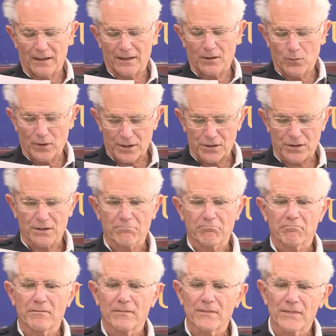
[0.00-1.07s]
in which
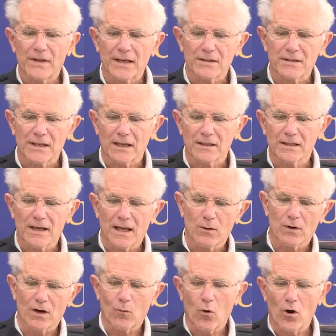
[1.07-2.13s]
they said, "Today
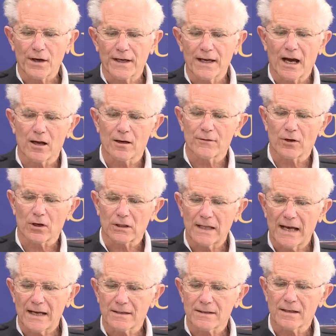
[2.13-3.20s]
we are walking out of your
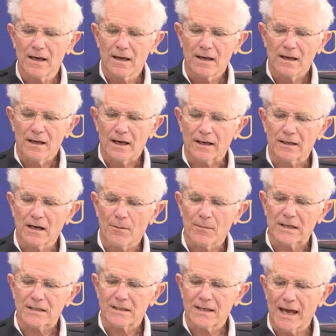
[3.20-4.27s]
class,
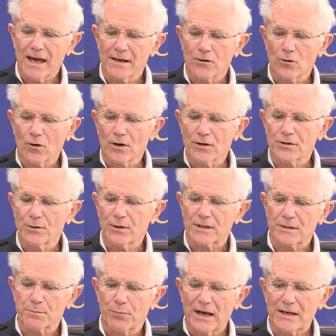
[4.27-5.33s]
Economics 10, in order to
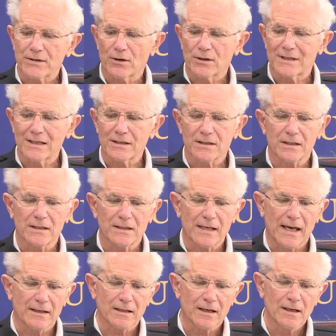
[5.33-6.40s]
express our
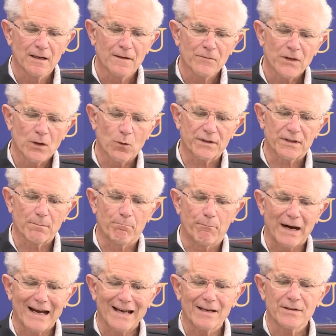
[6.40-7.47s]
discontent with the
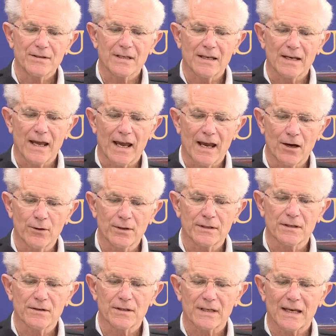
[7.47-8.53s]
bias inherent
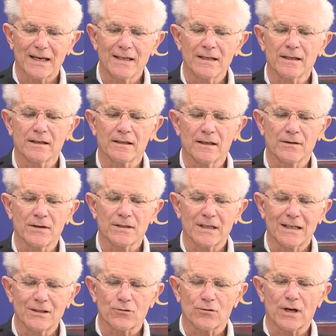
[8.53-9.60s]
in this
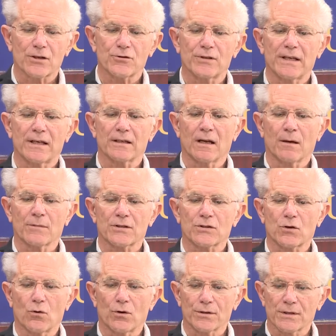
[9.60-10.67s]
introductory economics
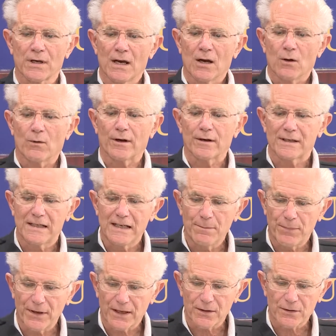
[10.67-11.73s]
course. We are
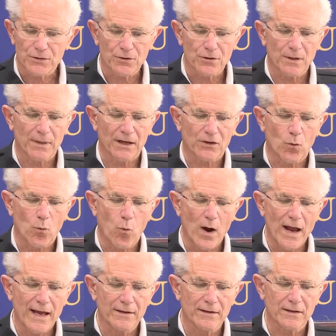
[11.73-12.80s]
deeply concerned about the
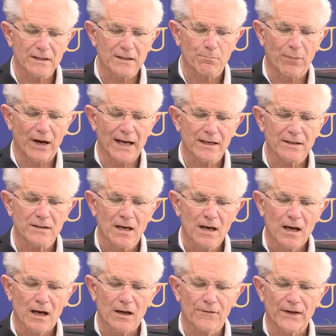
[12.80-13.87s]
way that this bias
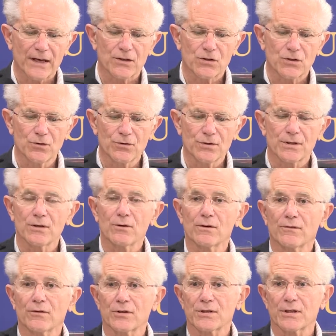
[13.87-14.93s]
affects students, the
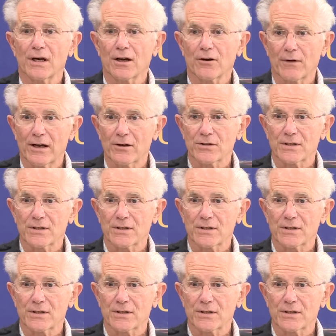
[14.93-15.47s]
university, and our greater